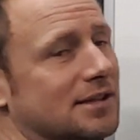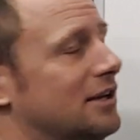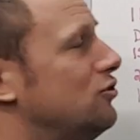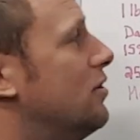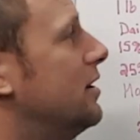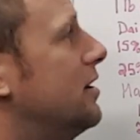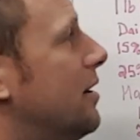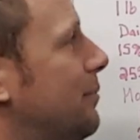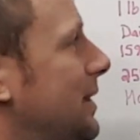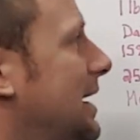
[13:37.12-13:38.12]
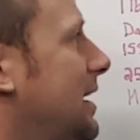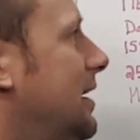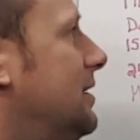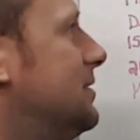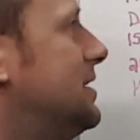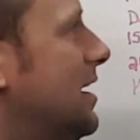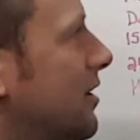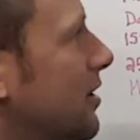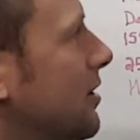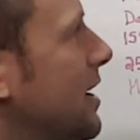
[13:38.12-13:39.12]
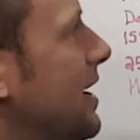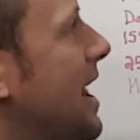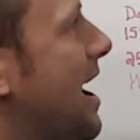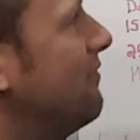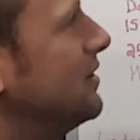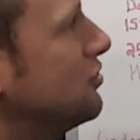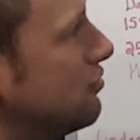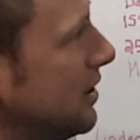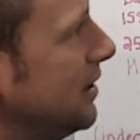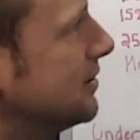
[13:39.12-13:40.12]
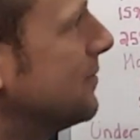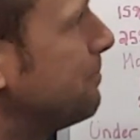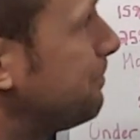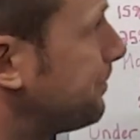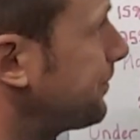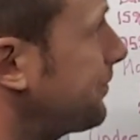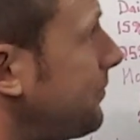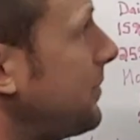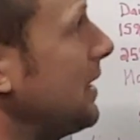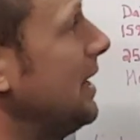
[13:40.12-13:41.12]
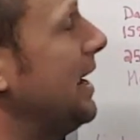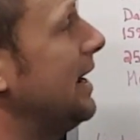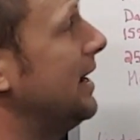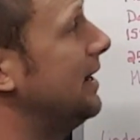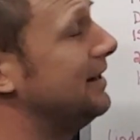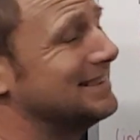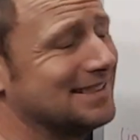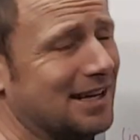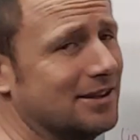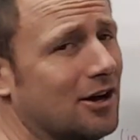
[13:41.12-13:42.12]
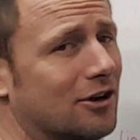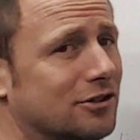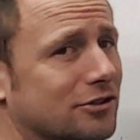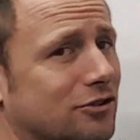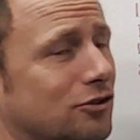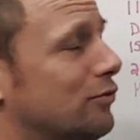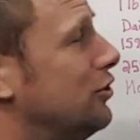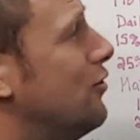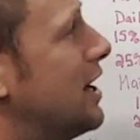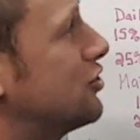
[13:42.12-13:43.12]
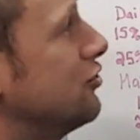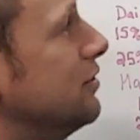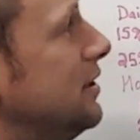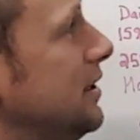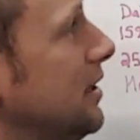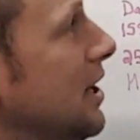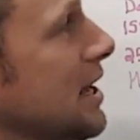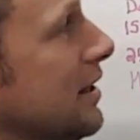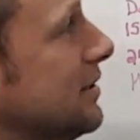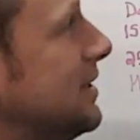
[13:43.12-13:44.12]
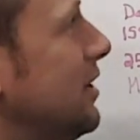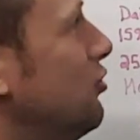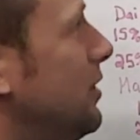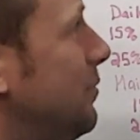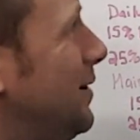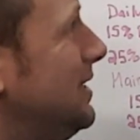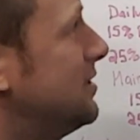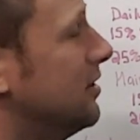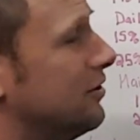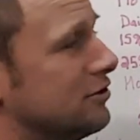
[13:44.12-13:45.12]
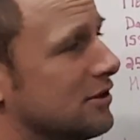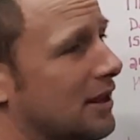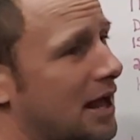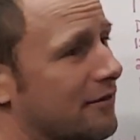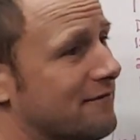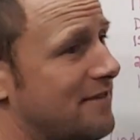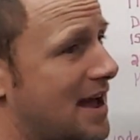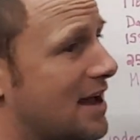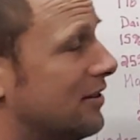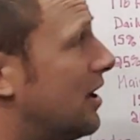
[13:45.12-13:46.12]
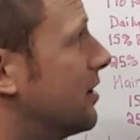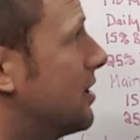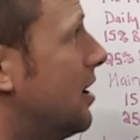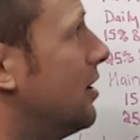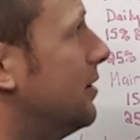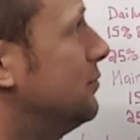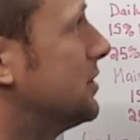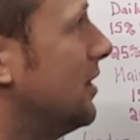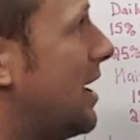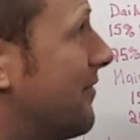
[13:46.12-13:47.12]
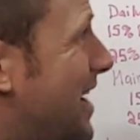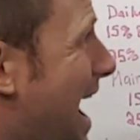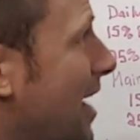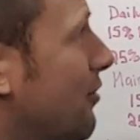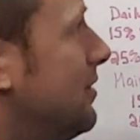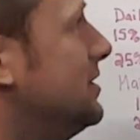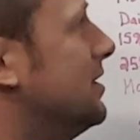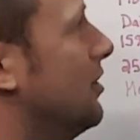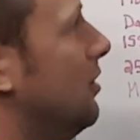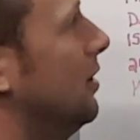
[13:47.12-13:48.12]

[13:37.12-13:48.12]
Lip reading: and you end up eating dinner and having drinks. And it's not that hard to do when you actually, let's say you eat pizza, there's a lot of fat, a lot of carbs, a lot of calories in